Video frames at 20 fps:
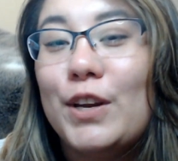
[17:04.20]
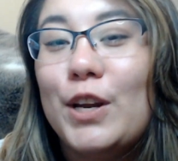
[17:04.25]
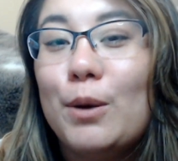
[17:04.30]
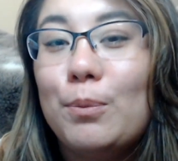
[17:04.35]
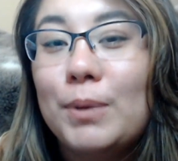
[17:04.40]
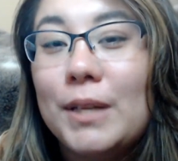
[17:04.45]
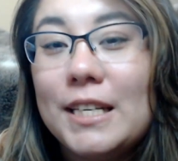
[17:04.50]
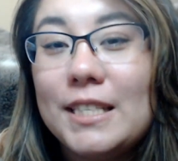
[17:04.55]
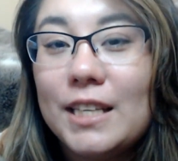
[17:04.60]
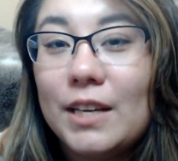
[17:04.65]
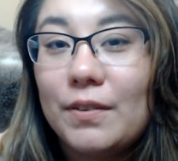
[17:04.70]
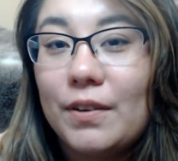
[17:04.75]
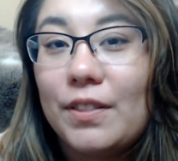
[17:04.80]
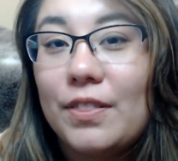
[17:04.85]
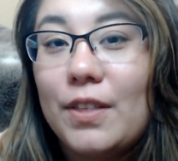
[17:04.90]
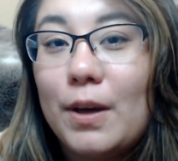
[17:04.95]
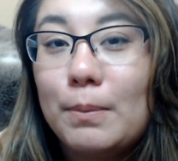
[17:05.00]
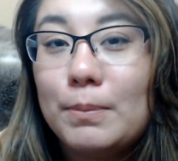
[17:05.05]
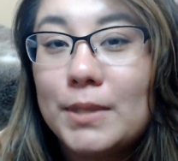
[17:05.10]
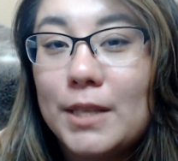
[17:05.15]
please give it a
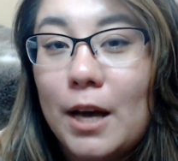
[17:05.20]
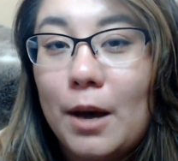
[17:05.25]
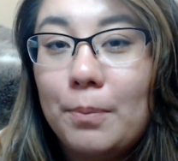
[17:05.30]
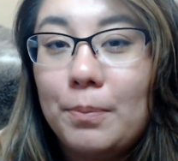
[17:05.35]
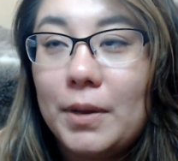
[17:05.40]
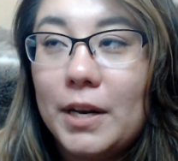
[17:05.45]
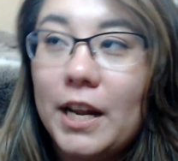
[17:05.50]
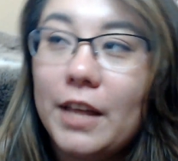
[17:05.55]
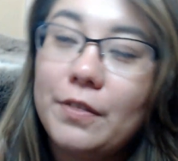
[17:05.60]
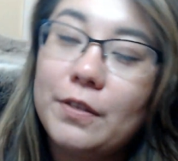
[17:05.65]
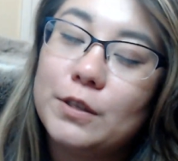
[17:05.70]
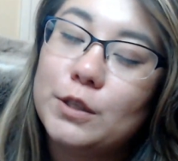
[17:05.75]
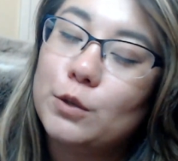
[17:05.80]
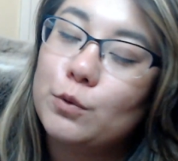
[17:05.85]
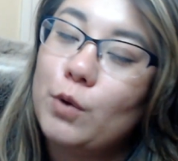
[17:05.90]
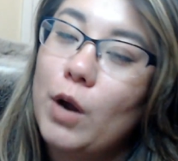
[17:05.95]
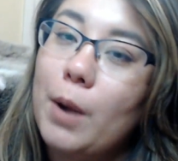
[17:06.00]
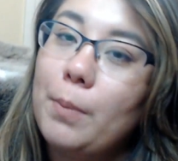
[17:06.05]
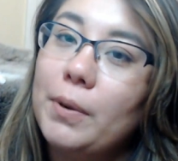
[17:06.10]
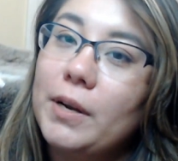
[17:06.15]
thumbs up and hit the
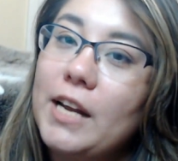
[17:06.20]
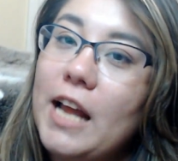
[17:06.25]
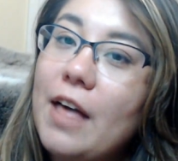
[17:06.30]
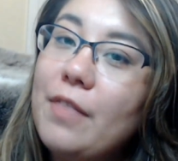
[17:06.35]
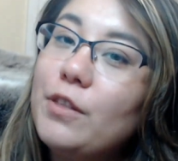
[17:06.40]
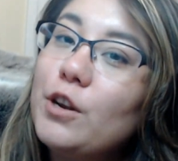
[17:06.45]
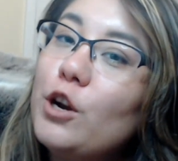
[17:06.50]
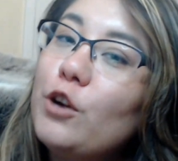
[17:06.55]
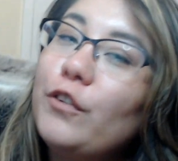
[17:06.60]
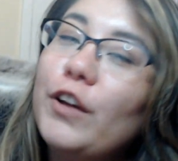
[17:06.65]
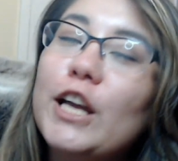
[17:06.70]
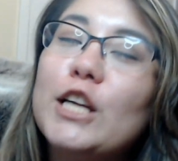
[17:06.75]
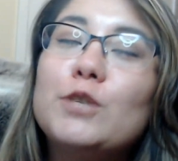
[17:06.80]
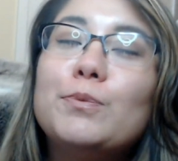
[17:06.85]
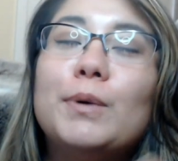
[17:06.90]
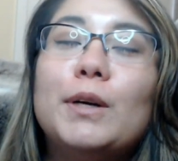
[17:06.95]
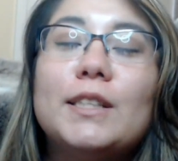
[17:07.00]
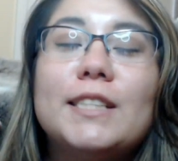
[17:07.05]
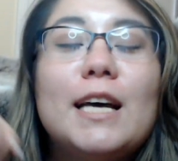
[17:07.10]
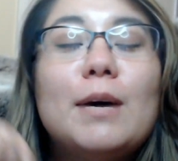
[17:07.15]
subscribe button and the notification
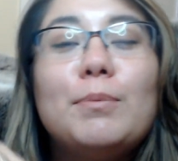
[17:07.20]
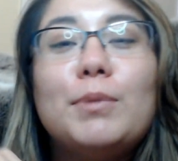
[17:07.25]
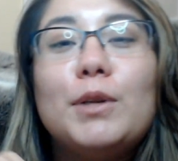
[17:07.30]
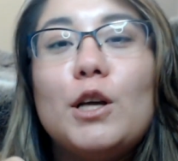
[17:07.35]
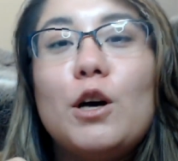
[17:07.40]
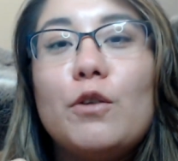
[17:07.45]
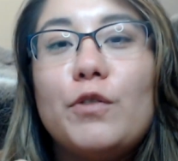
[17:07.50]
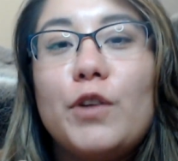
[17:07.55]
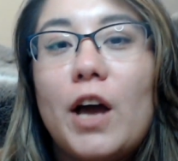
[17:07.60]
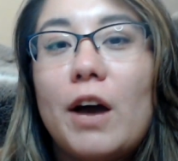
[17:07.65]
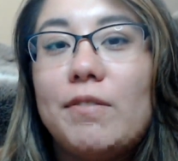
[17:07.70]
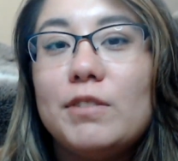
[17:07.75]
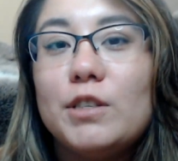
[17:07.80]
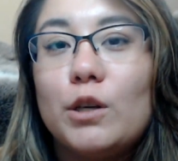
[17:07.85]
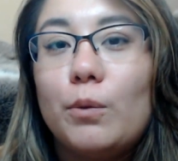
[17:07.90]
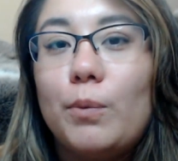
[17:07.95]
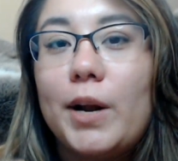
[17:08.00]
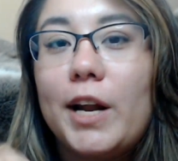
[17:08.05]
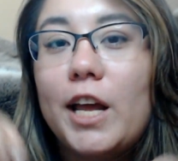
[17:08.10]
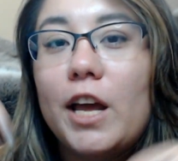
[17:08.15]
bell down below if you haven't
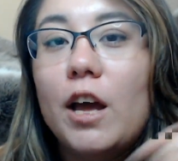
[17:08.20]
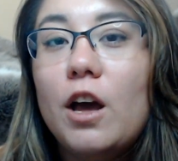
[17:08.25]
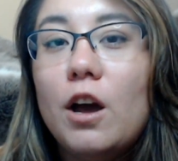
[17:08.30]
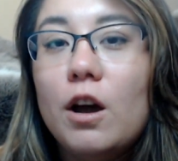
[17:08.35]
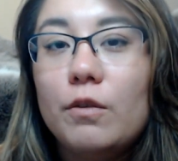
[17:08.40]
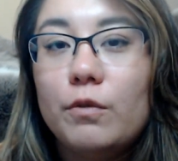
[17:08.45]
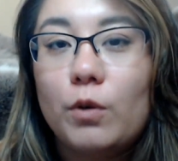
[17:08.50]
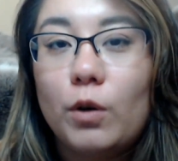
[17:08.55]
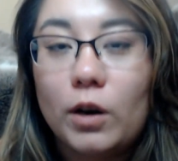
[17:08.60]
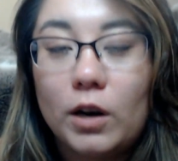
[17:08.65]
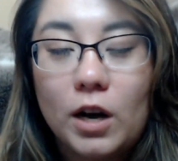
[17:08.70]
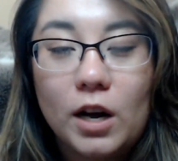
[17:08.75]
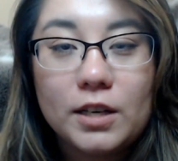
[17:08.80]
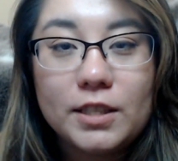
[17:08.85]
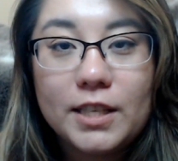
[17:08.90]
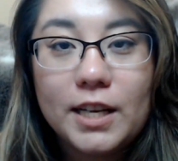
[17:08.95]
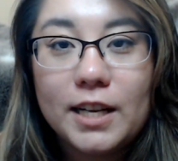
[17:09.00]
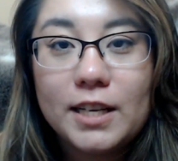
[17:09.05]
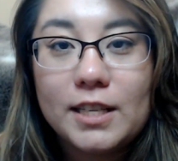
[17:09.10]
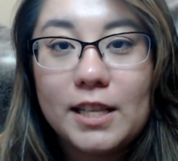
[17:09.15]
already for
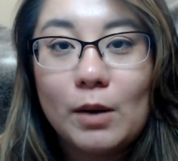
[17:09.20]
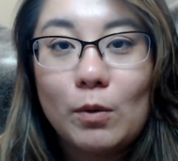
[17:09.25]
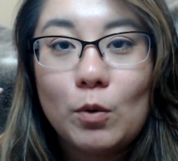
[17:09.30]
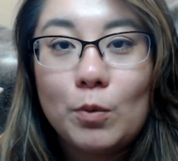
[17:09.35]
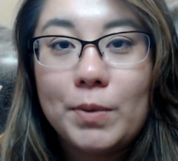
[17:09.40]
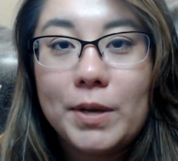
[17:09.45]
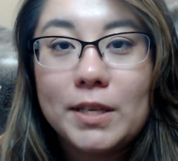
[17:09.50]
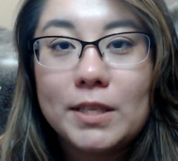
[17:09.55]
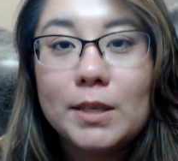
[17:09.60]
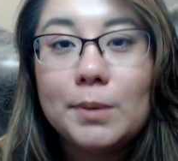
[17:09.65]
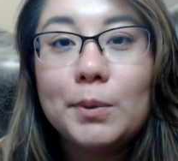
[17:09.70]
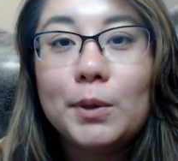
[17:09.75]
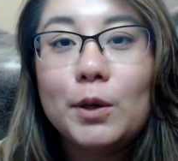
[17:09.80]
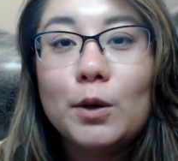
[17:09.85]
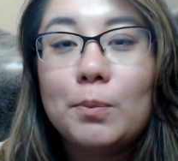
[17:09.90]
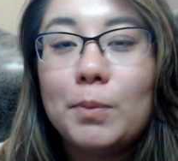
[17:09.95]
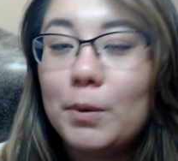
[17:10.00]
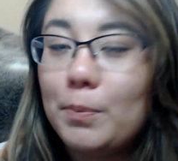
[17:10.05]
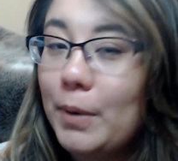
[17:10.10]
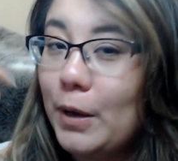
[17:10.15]
content that will be similar
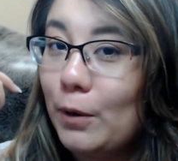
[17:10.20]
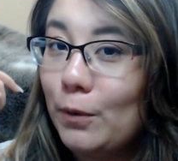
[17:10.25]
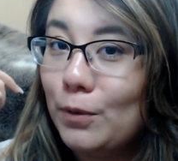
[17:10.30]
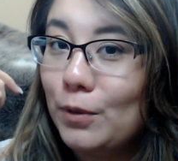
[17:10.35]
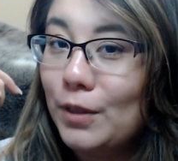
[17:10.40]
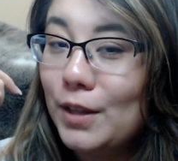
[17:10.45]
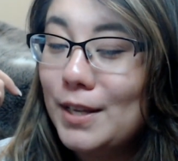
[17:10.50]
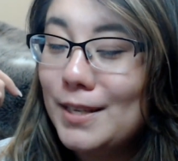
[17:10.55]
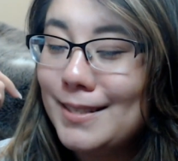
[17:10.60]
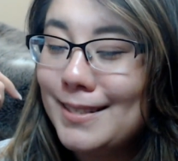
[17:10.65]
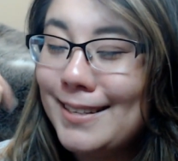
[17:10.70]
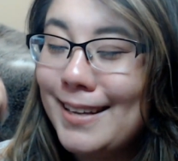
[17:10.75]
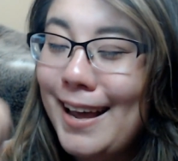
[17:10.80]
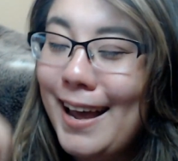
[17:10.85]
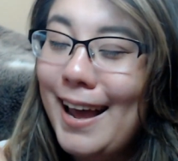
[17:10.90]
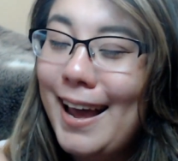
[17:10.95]
but better than this.